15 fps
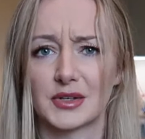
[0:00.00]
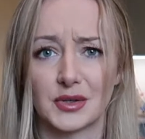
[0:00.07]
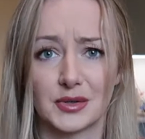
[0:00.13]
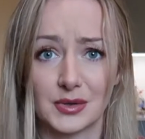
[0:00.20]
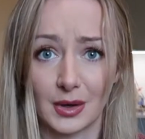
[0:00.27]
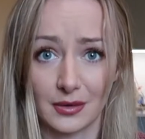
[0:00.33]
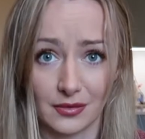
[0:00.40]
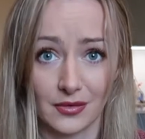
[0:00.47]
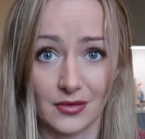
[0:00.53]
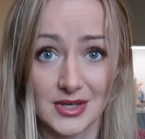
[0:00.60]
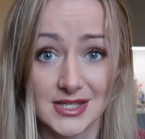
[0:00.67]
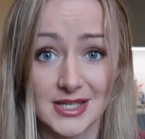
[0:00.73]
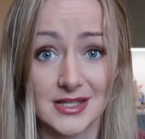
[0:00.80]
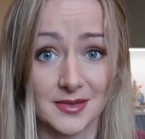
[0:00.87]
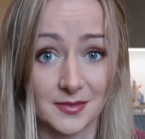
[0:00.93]
don't do every
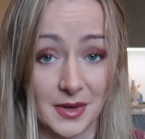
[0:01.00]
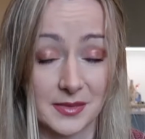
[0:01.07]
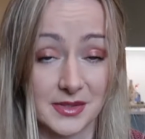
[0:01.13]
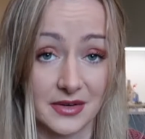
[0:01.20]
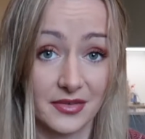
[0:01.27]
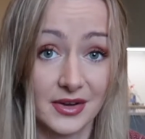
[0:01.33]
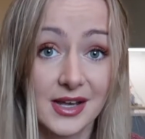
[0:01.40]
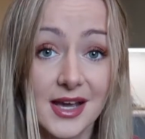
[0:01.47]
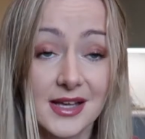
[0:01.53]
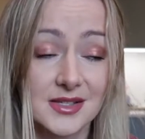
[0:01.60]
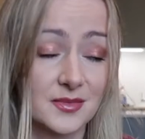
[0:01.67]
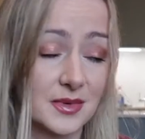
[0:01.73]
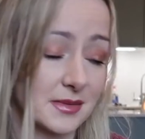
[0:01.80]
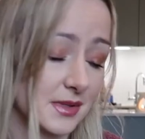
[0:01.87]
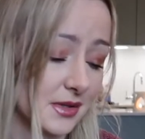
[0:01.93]
receipt, sometimes I forget,
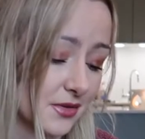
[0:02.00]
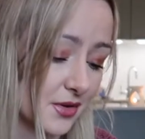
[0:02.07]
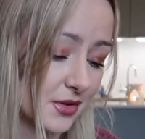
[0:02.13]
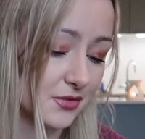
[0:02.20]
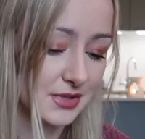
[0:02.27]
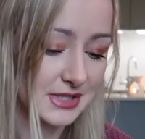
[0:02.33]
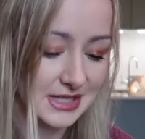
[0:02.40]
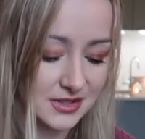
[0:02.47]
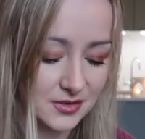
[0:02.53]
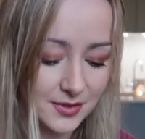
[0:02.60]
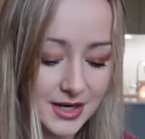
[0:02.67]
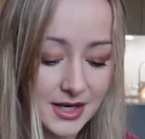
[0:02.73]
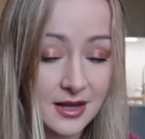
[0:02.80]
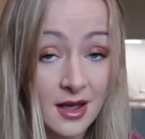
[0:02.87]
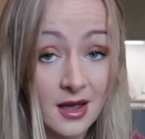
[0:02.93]
sometimes I throw the receipt
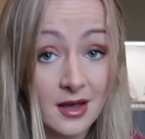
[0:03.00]
away,